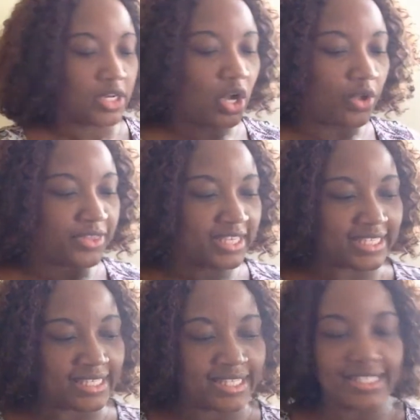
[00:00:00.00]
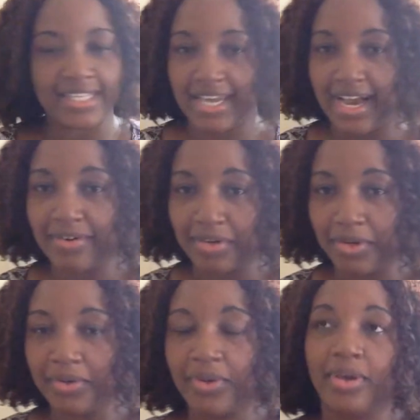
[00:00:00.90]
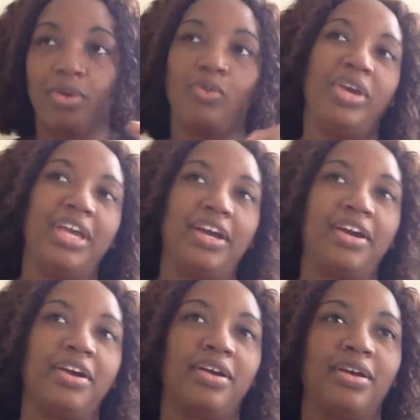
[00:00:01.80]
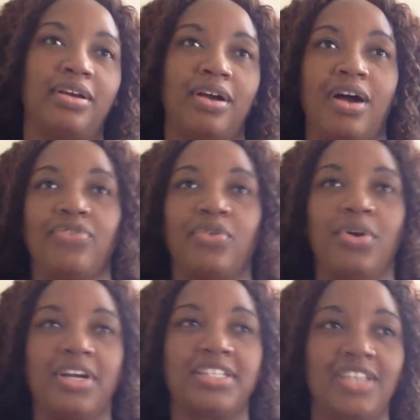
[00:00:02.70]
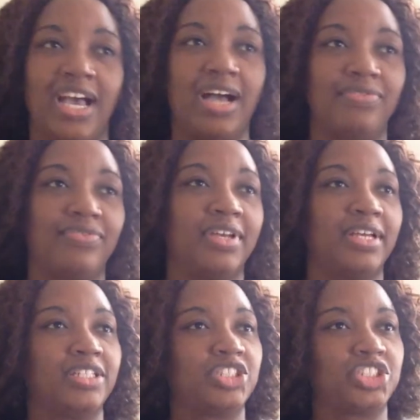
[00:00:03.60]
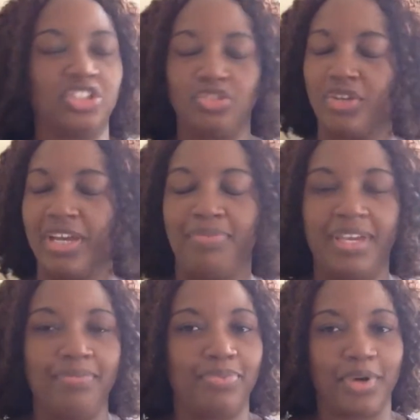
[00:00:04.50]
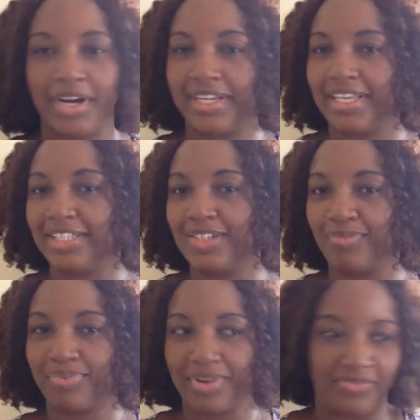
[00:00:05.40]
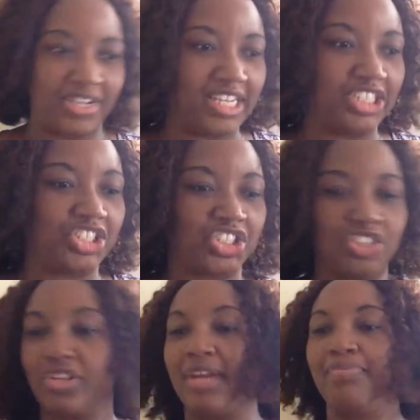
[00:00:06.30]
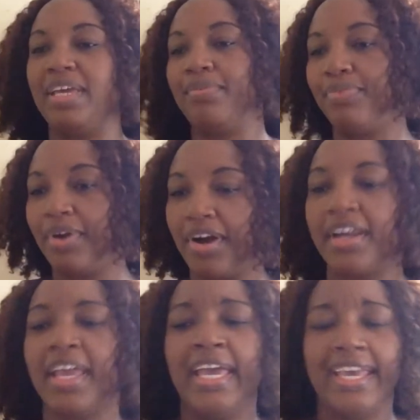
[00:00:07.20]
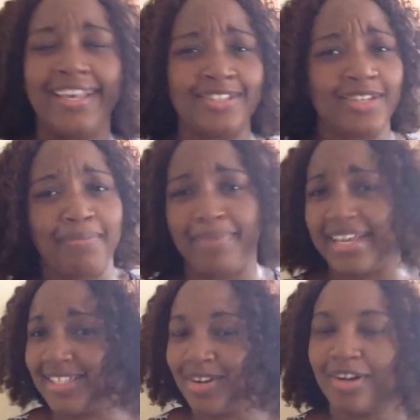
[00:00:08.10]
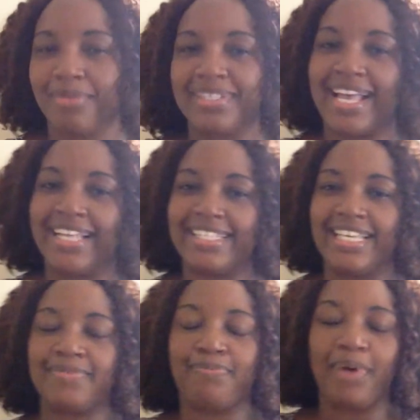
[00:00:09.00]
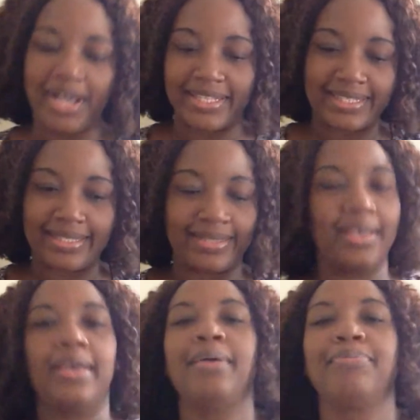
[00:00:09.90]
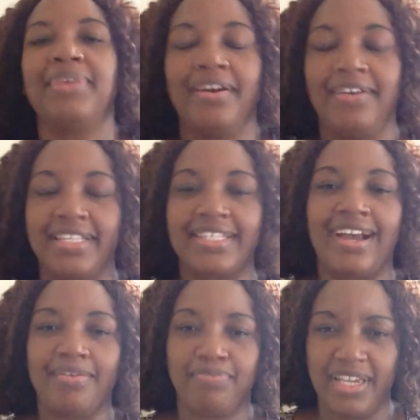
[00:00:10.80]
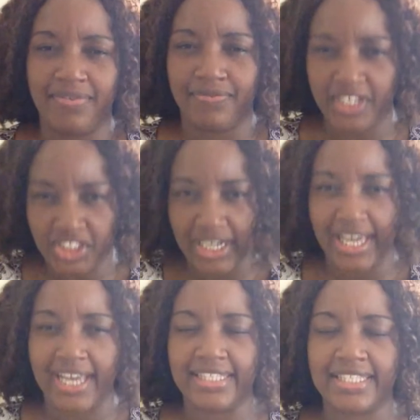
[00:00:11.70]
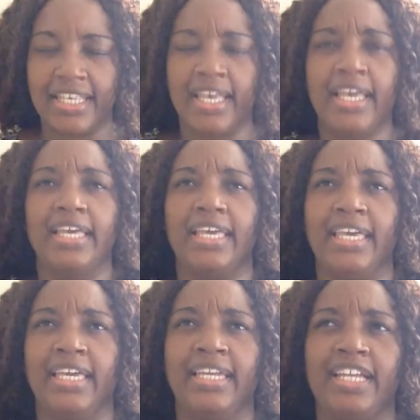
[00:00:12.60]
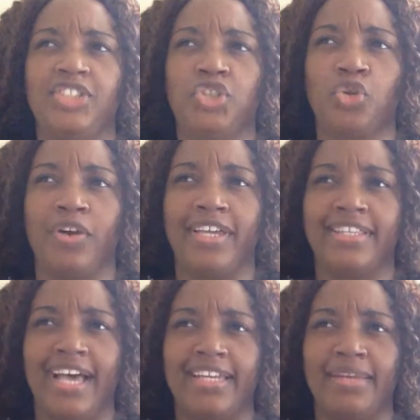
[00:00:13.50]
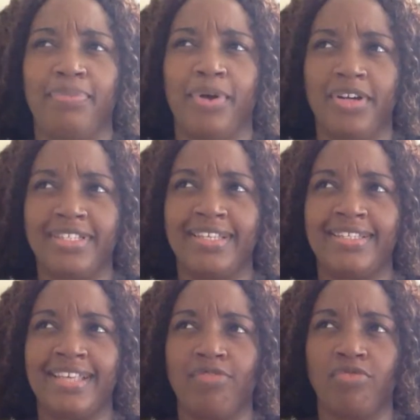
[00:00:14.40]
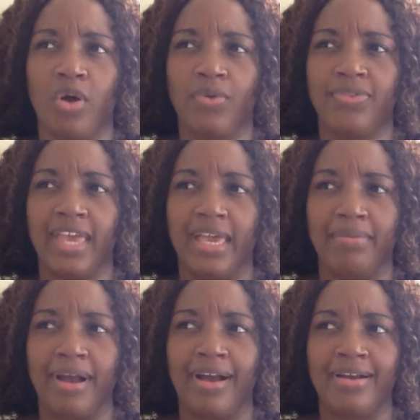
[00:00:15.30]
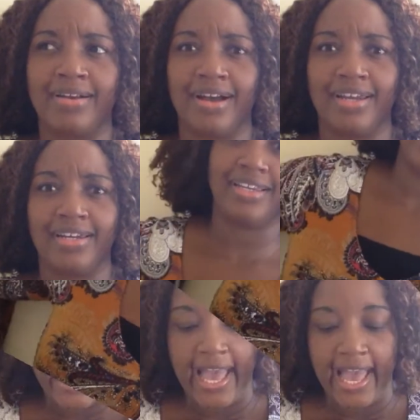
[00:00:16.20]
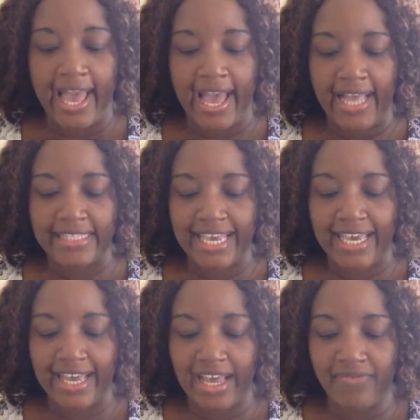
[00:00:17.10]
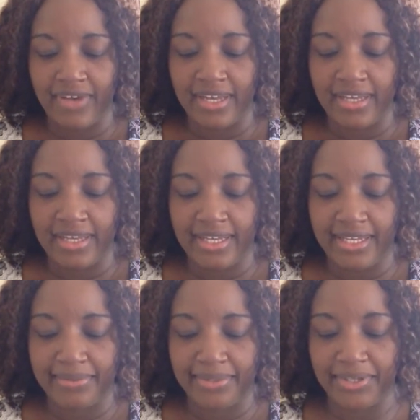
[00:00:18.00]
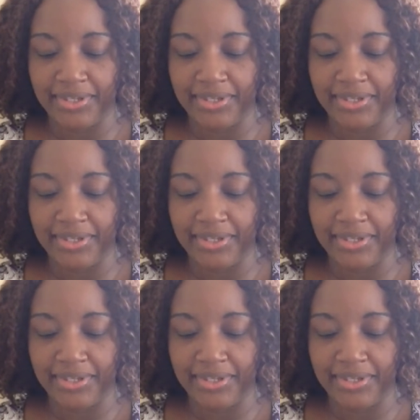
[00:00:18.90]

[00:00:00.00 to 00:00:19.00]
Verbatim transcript: Now this is the scenario where, of course, you have Children being born into privilege, children being born into the best circumstances, but parents aren't being vigilant in ensuring that the persons around them are godly. And I have a, um,